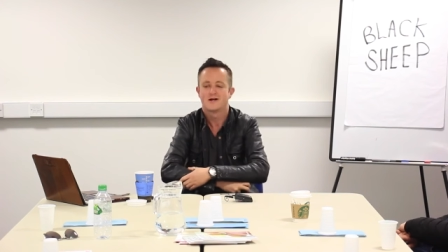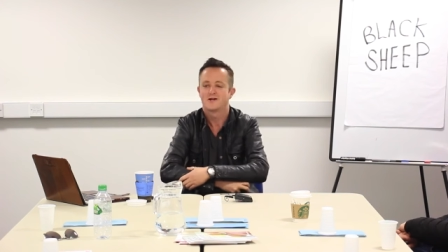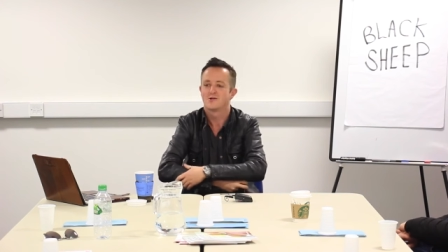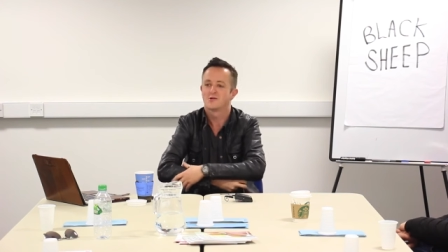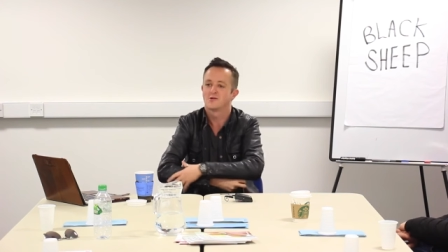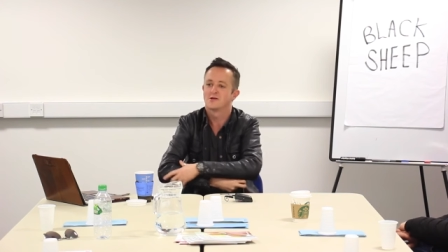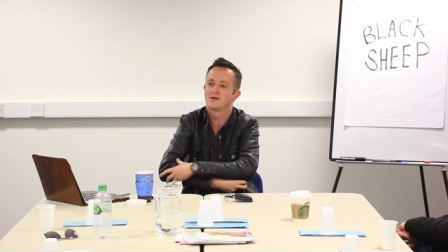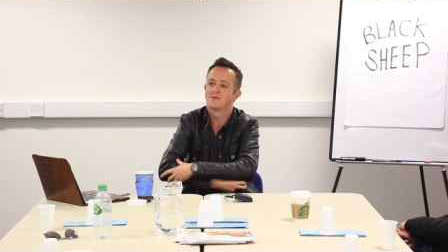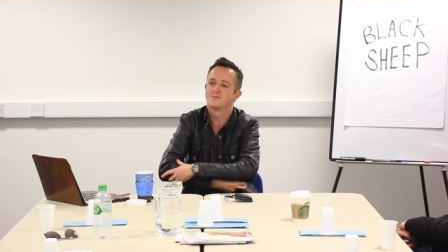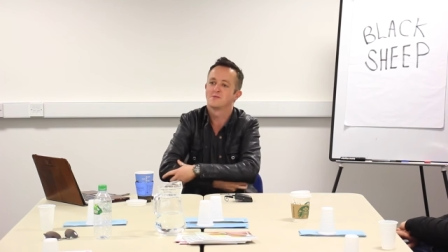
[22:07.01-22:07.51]
and
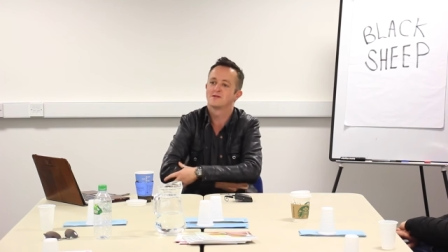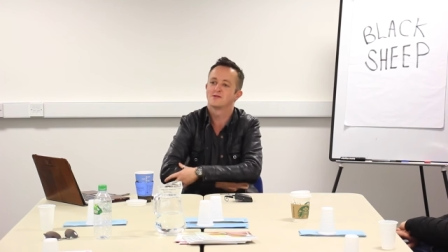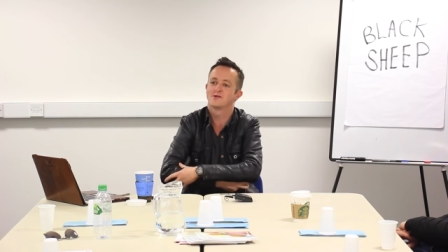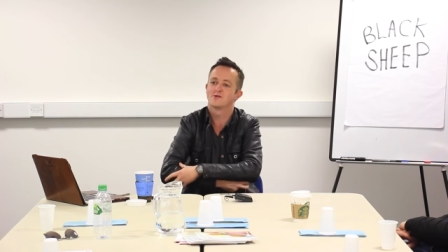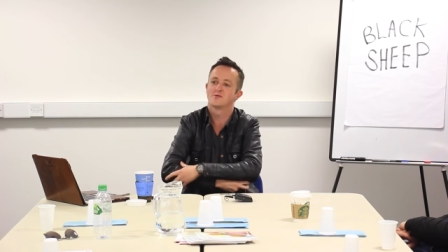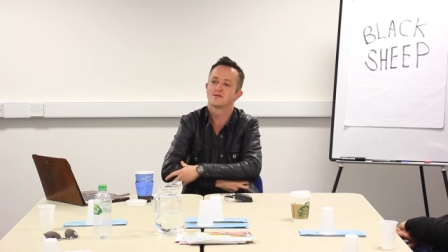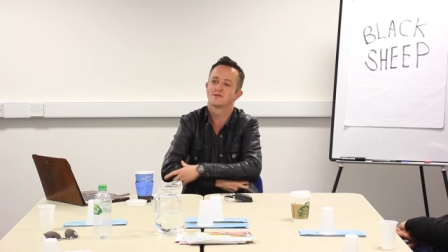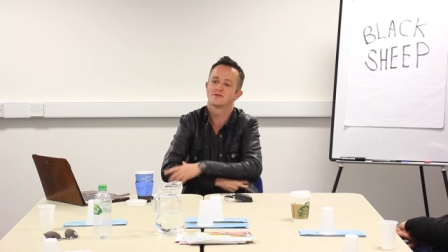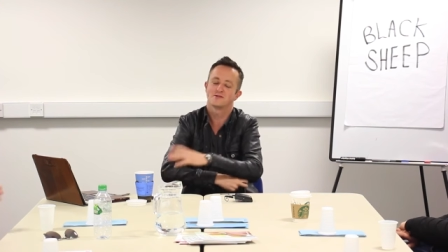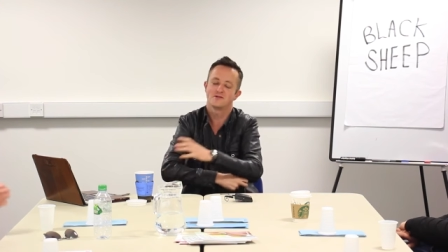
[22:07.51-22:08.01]
you'll hear me
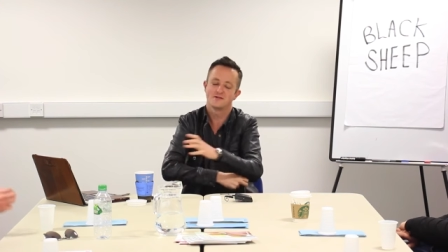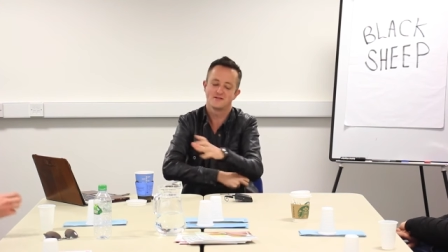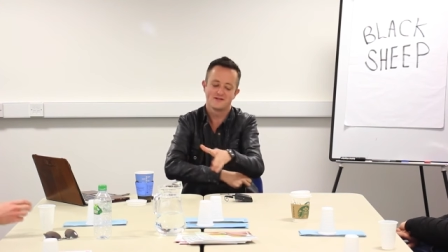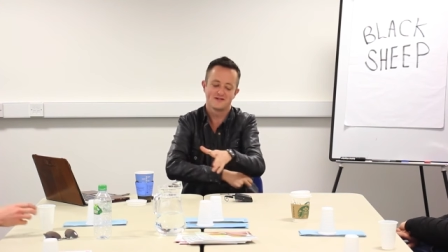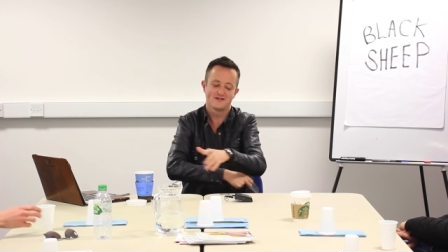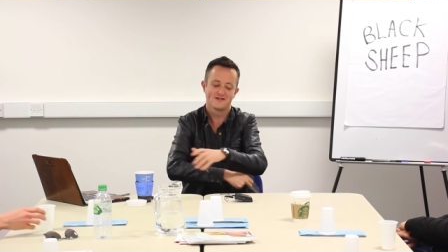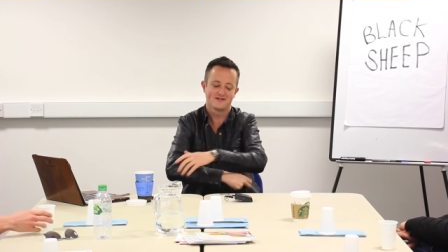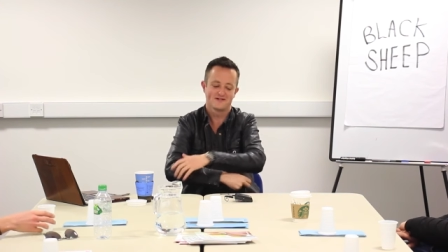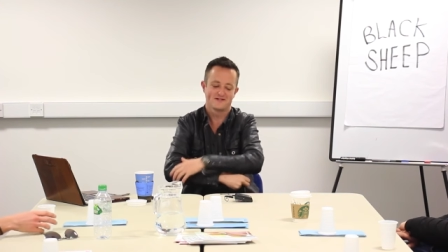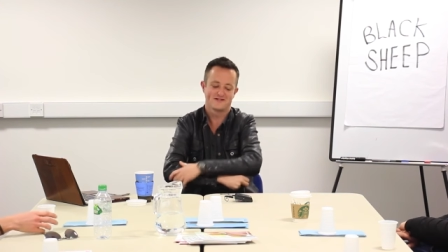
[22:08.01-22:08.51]
do this on
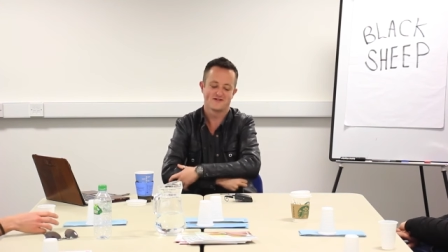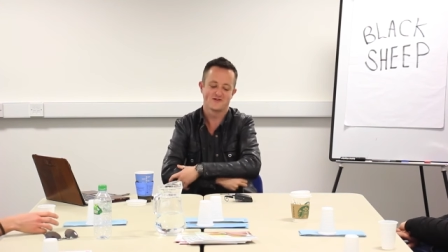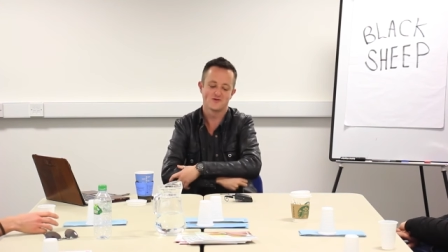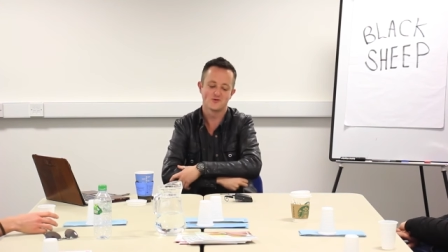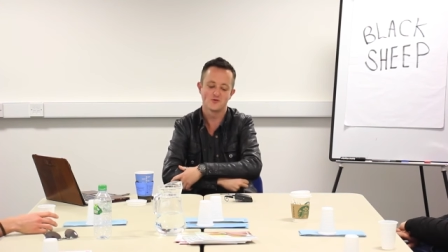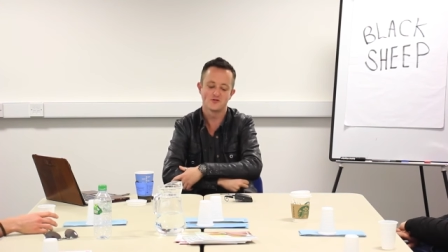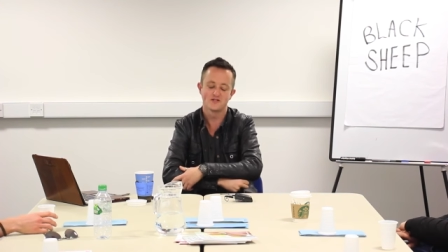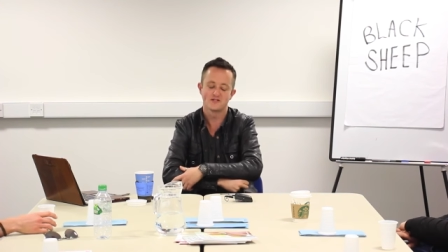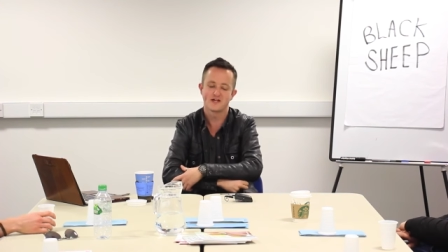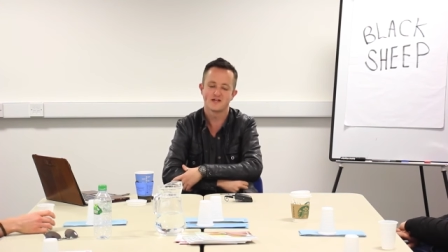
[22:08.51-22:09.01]
uh,
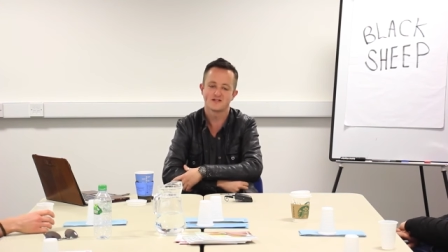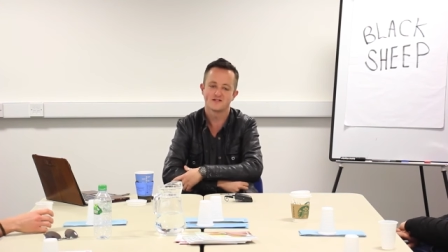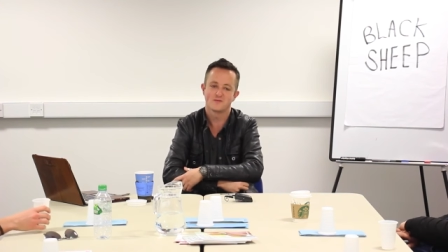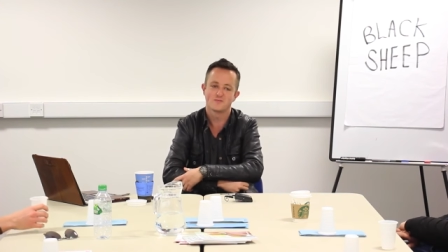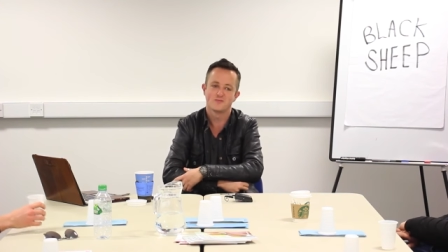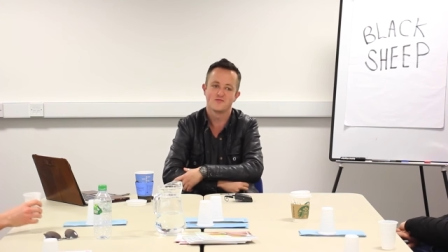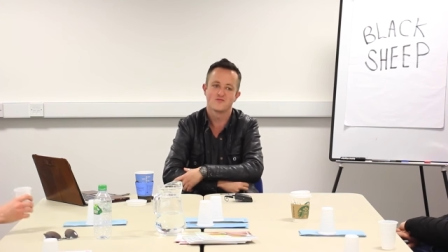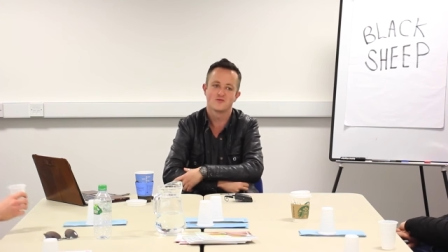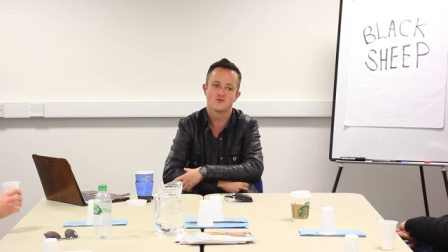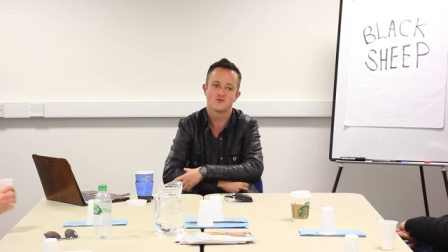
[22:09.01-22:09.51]
on all the dates
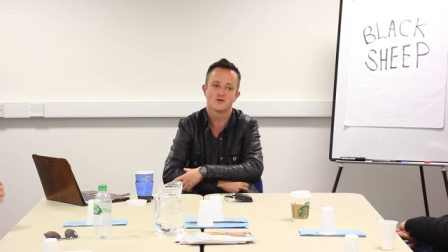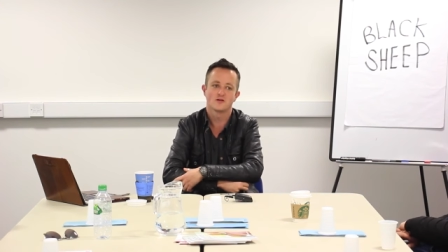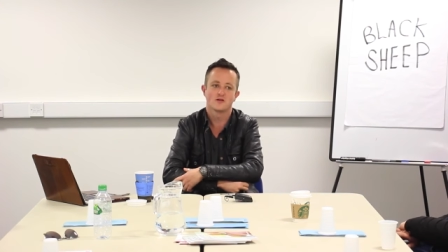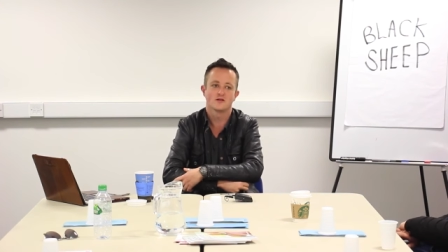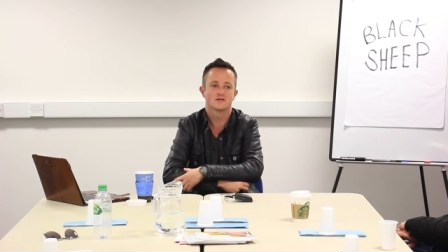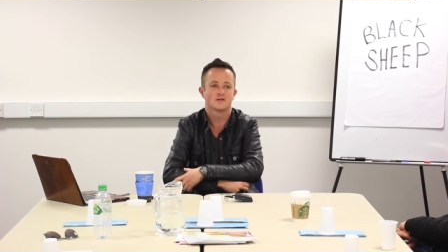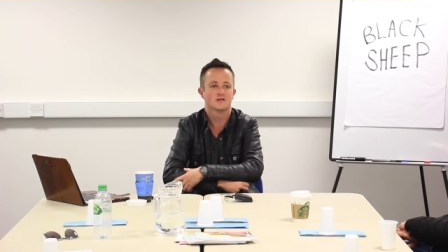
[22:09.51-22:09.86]
I've been recording.